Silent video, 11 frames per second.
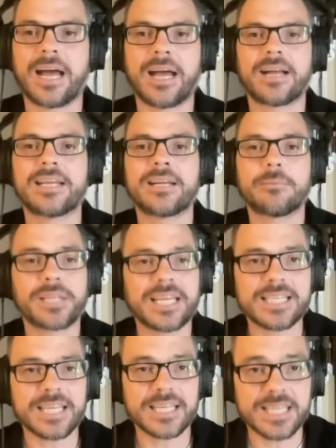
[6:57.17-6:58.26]
in a
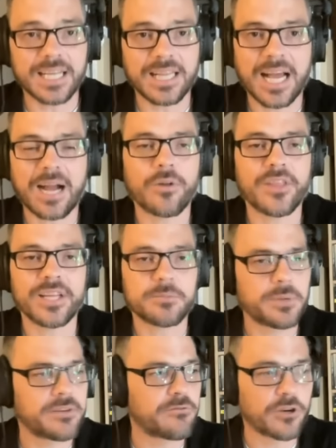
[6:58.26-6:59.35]
place like Tel Hawa that's
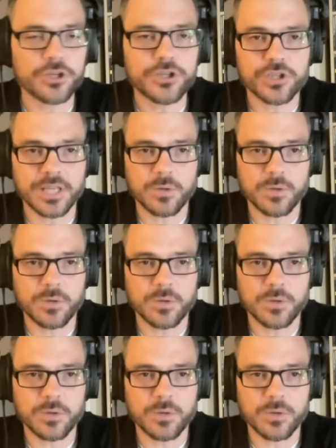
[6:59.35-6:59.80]
been virtually